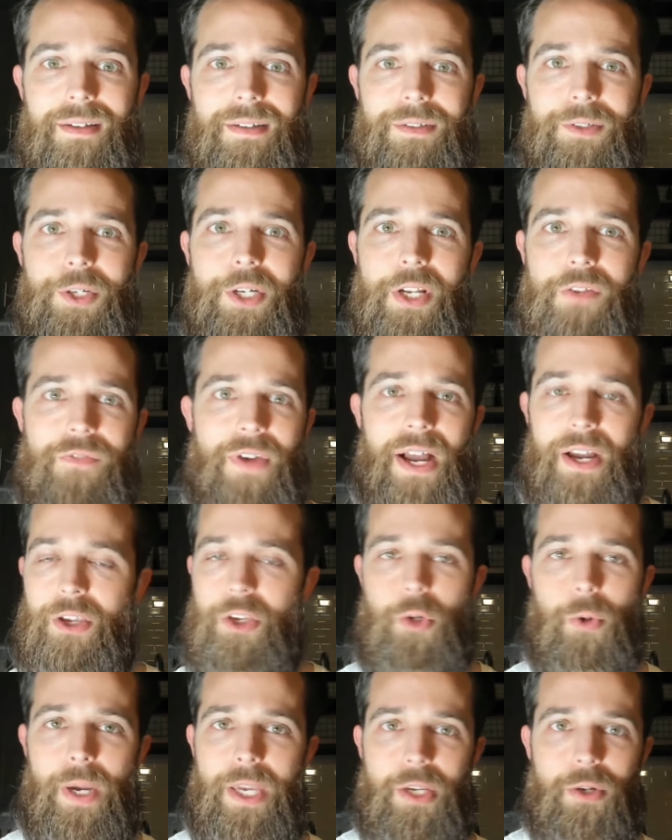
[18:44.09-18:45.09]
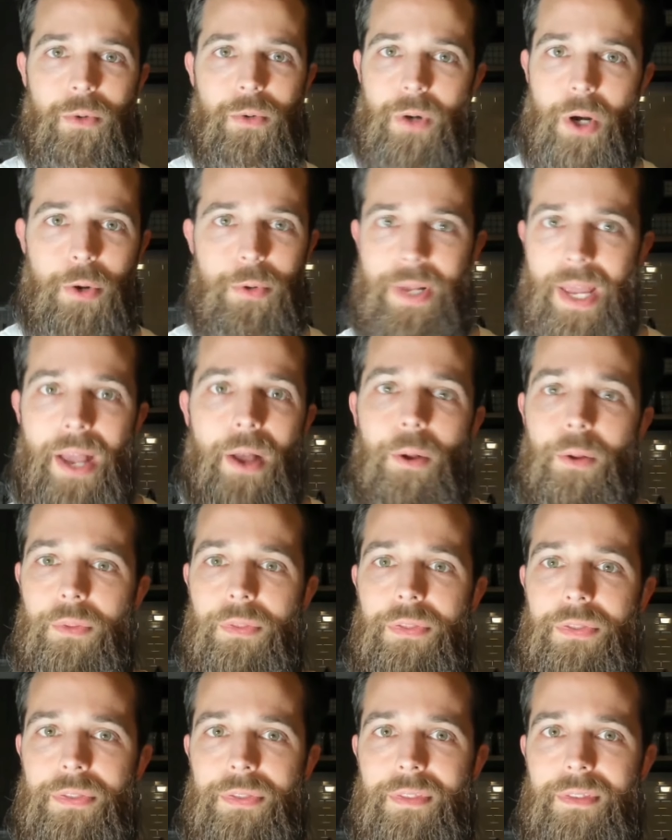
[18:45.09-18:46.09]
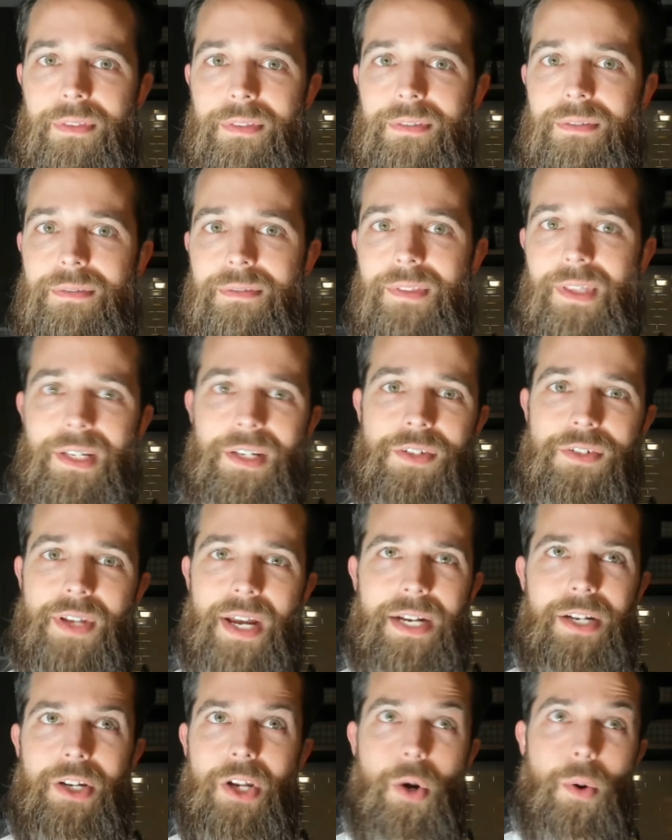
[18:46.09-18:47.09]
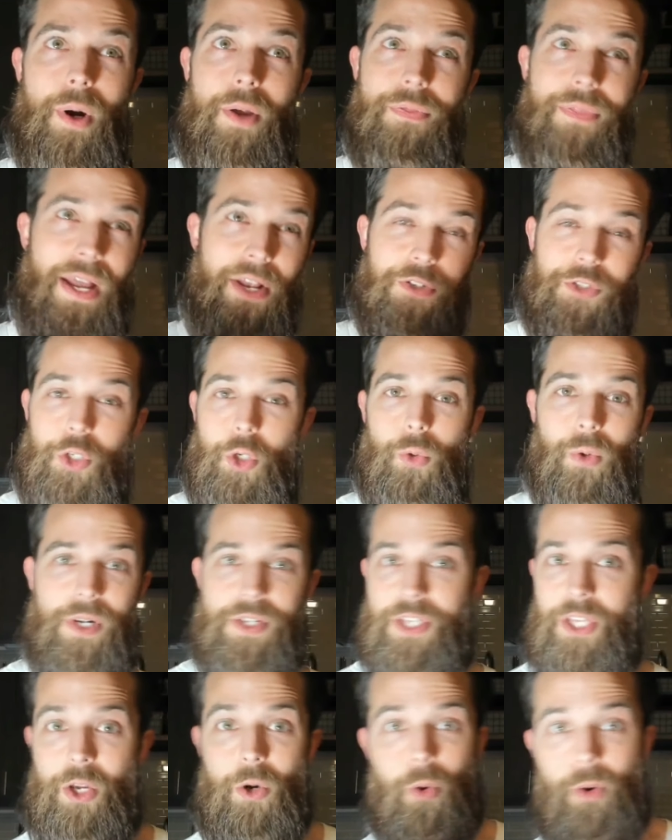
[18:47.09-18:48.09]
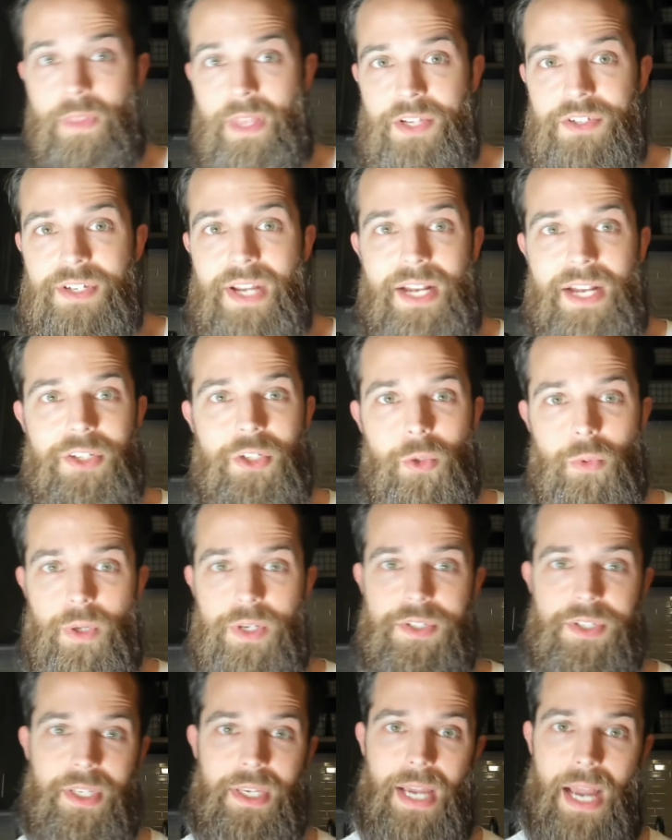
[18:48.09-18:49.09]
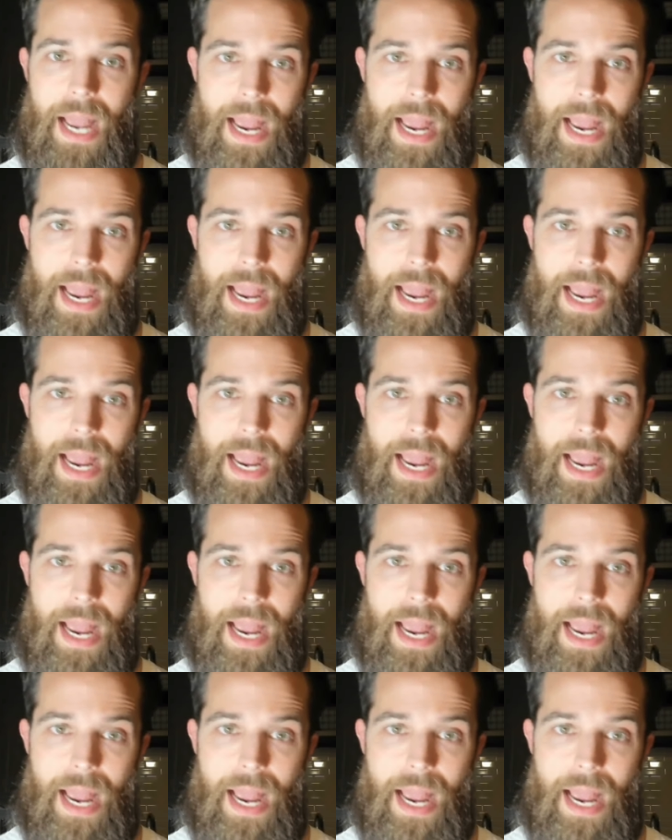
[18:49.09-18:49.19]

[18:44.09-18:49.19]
You can evaluate your own health and decide, you know what, that's too risky or that's not too risky.